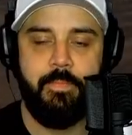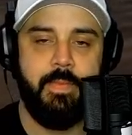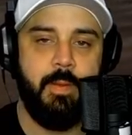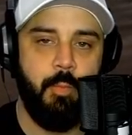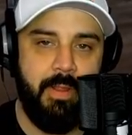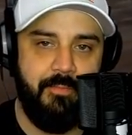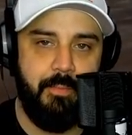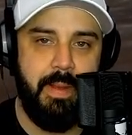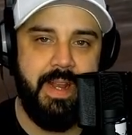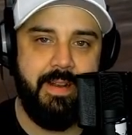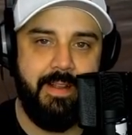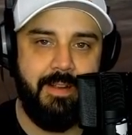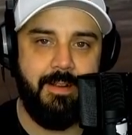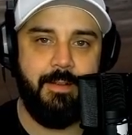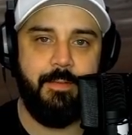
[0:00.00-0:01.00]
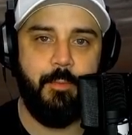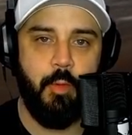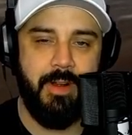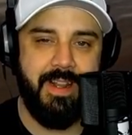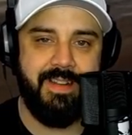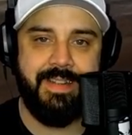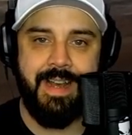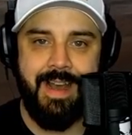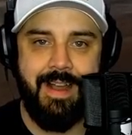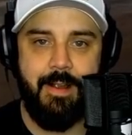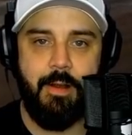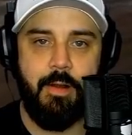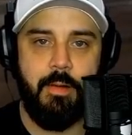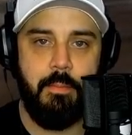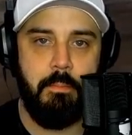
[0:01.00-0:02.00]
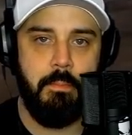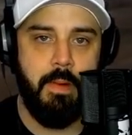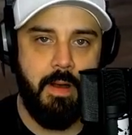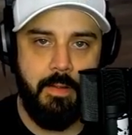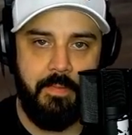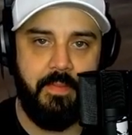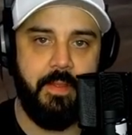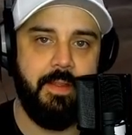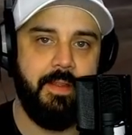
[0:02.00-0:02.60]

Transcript: We've been here for an entire month,